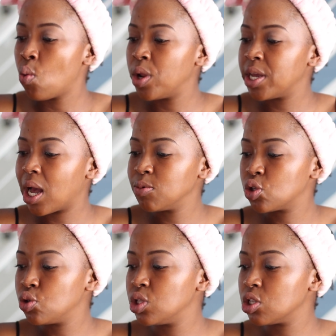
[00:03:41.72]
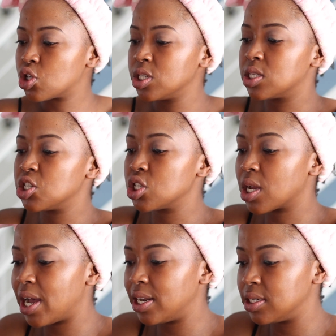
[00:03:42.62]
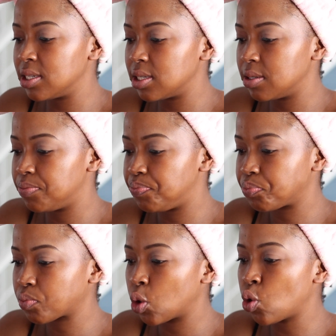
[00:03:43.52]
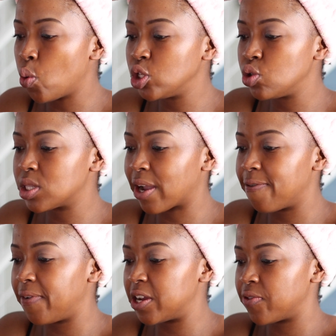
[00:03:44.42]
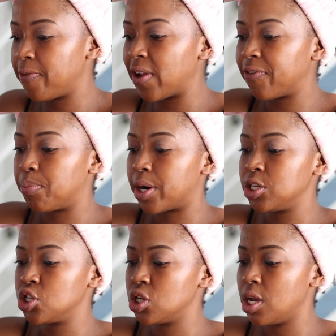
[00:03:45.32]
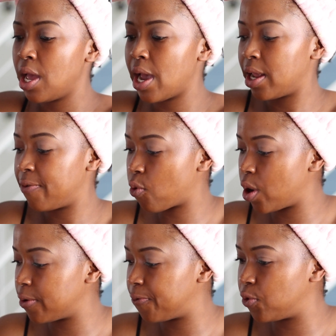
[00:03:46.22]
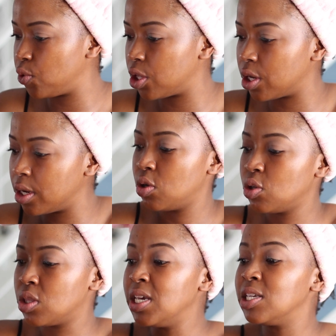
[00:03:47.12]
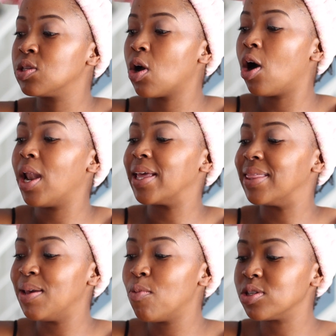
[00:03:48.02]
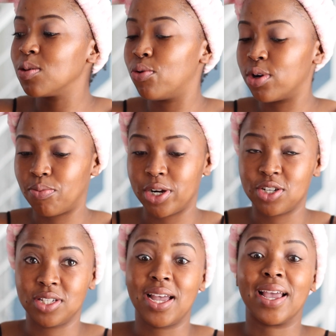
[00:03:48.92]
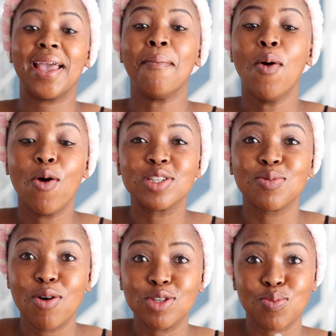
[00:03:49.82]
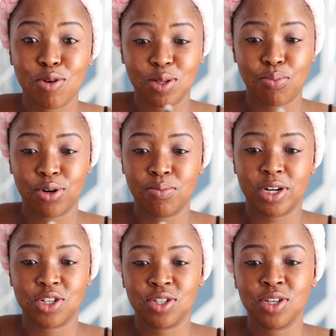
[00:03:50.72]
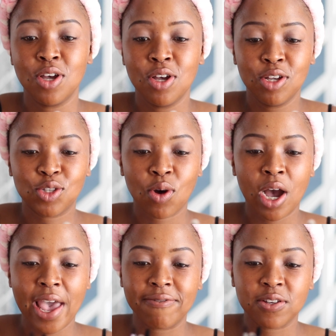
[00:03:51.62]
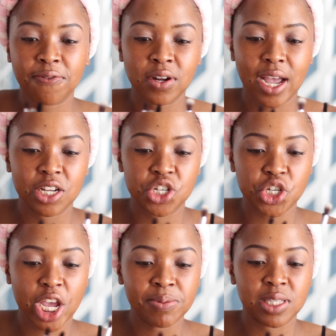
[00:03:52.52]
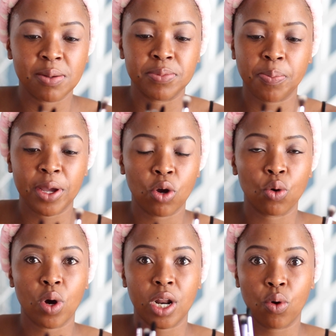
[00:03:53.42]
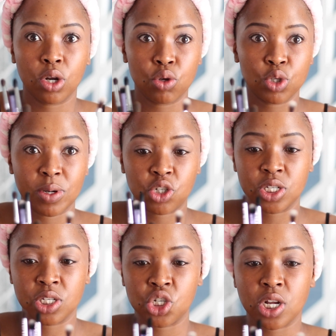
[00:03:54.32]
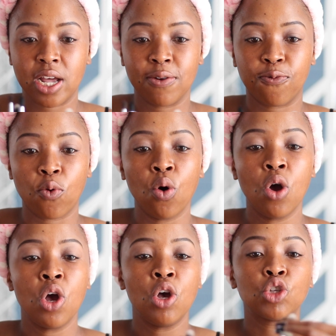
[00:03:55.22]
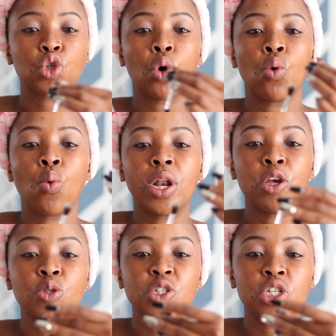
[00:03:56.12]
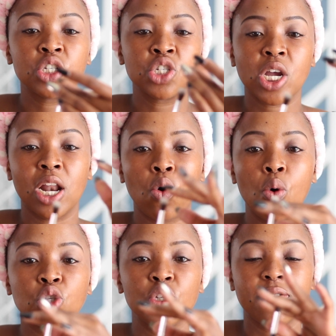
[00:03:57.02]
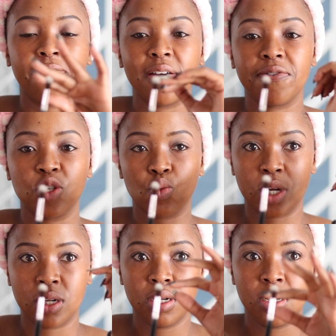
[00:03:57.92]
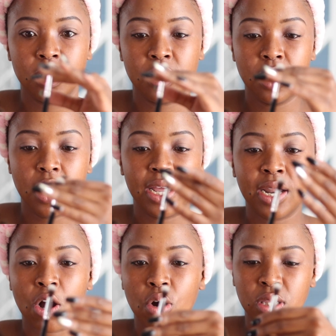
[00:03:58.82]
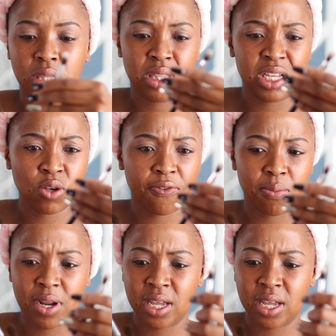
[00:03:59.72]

When it comes to using transition colors, we always use like a fluffy brush, and I have quite a few here. These are like the most important brushes, like most important brushes. So I have different kind of shapes depending on what I want to use my transition color for. So when I use my transition color, I always use the fluffiest one. And these are from